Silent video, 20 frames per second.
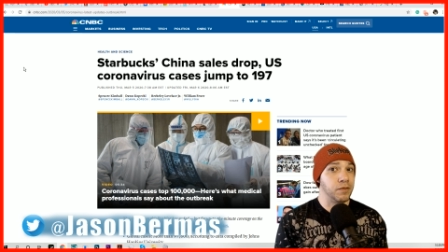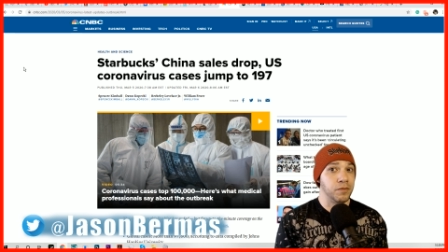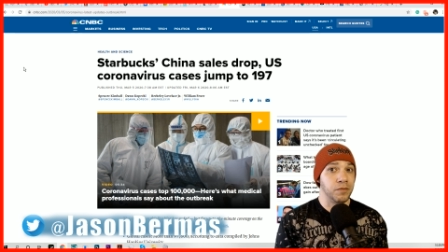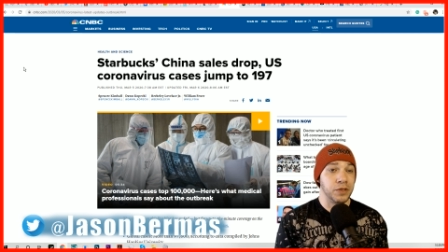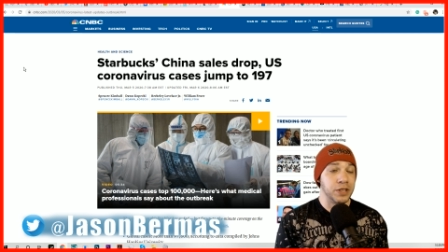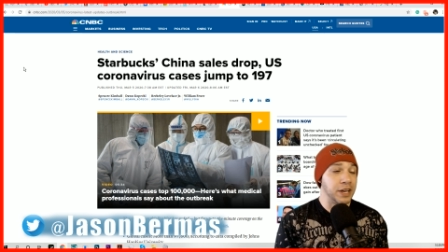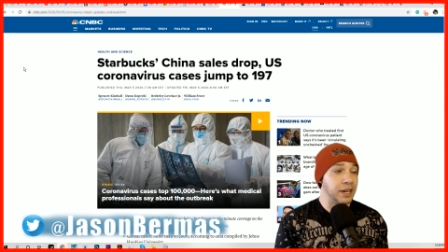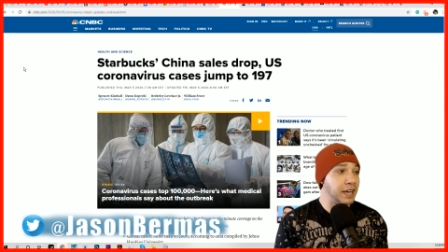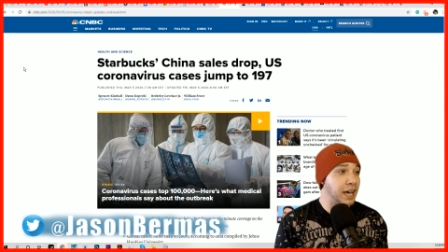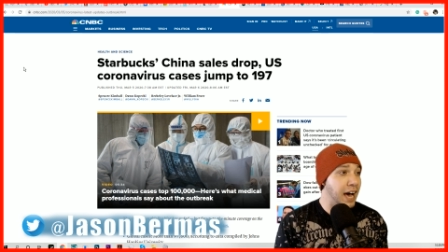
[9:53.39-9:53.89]

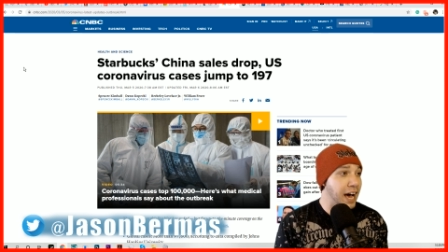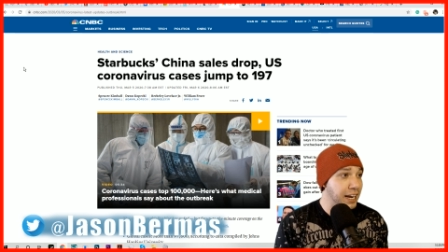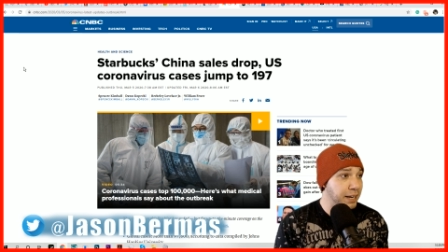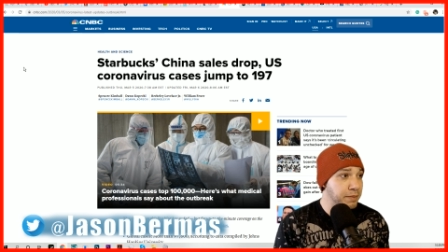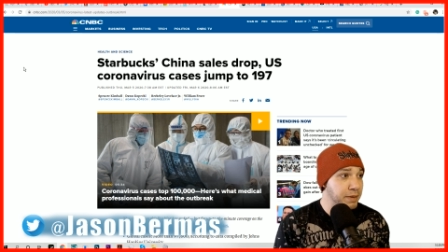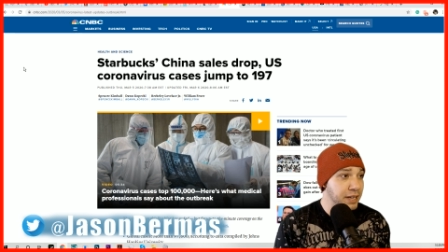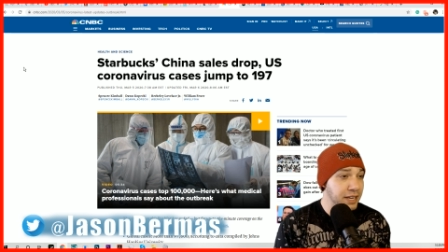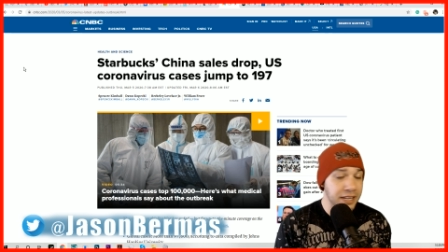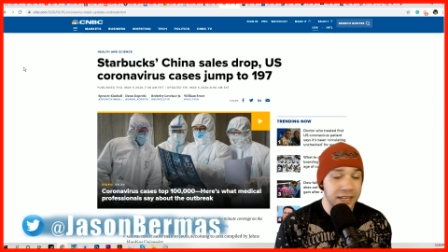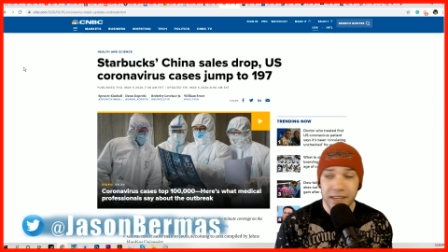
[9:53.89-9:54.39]

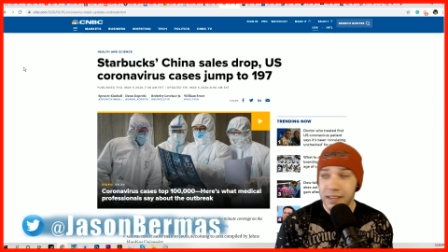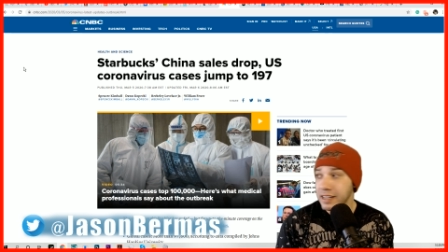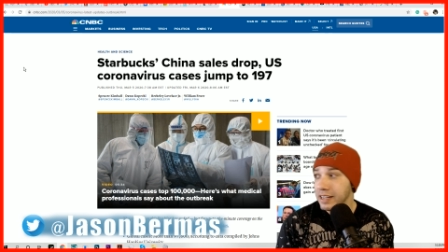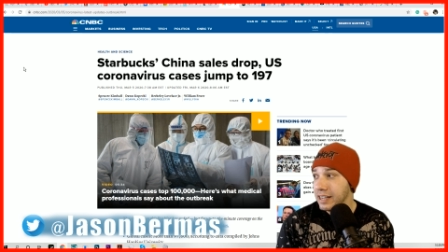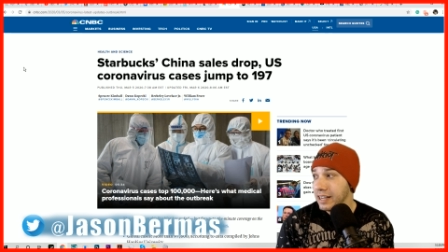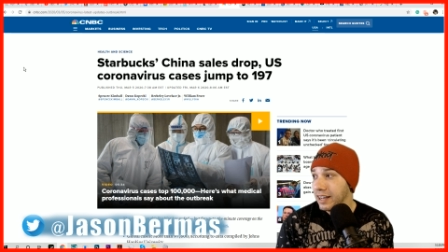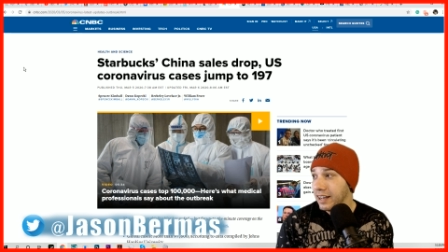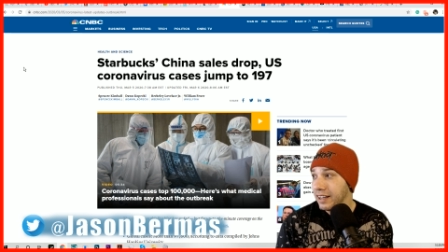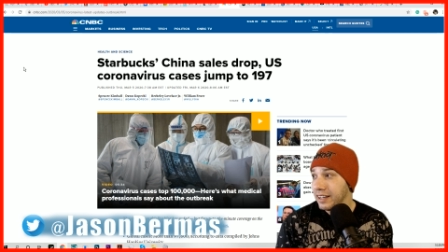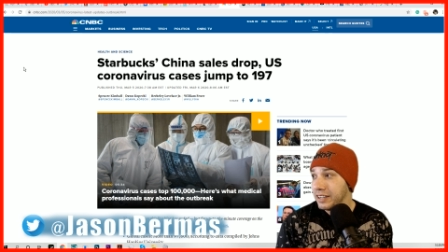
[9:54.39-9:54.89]
economy
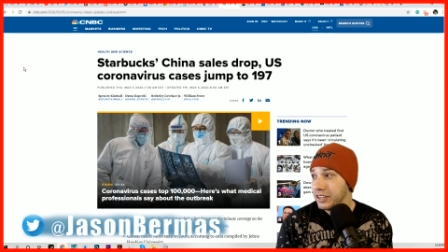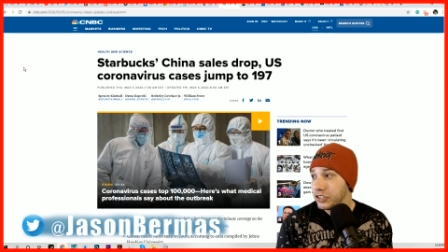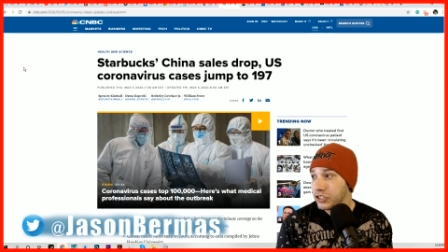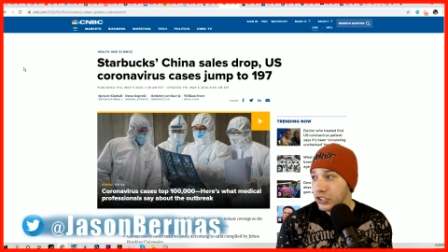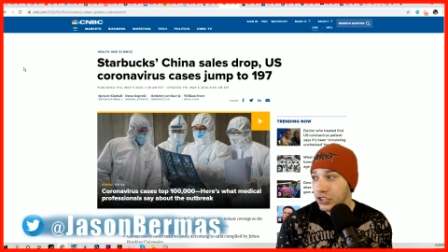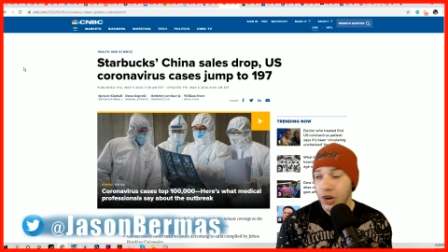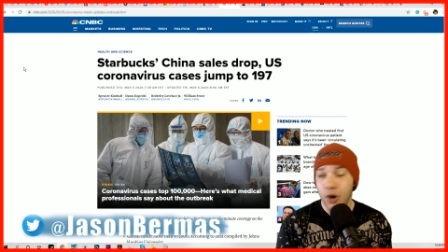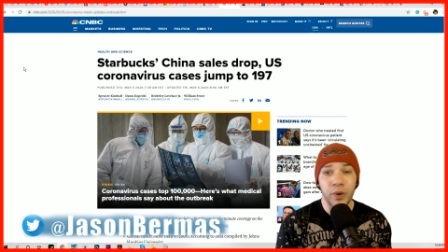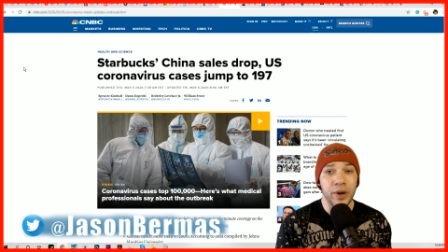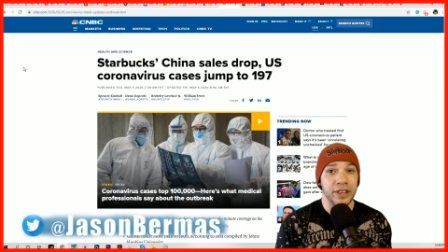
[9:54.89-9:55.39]
is
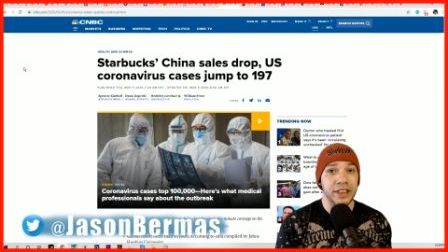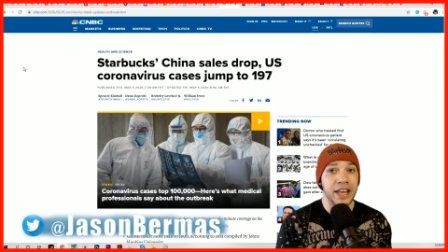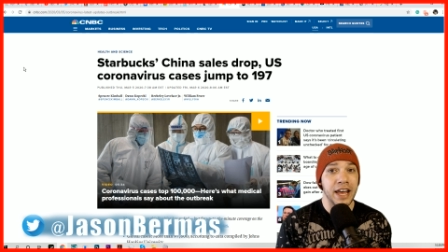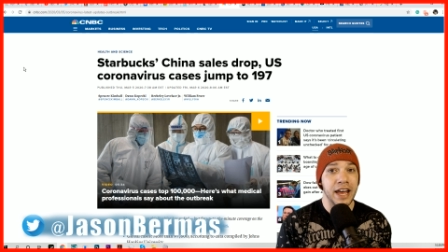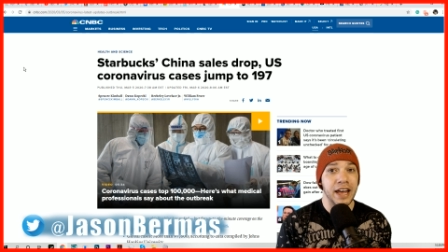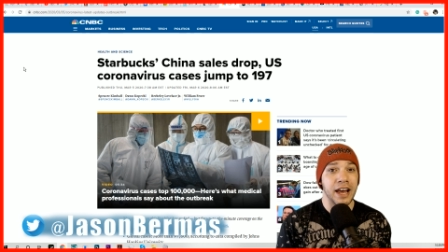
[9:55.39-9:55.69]
showing that.